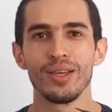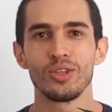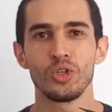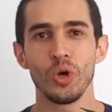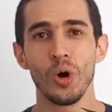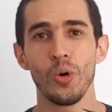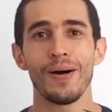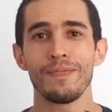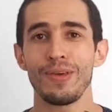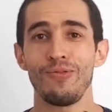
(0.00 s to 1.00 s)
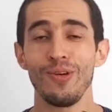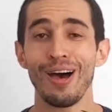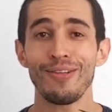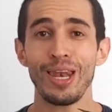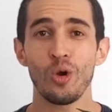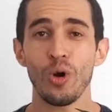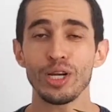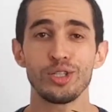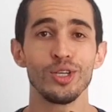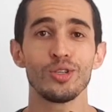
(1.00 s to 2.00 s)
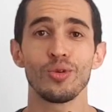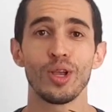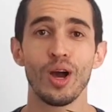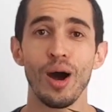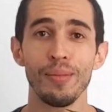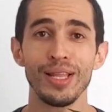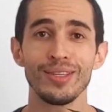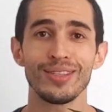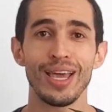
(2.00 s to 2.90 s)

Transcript: So if you have any questions or comments,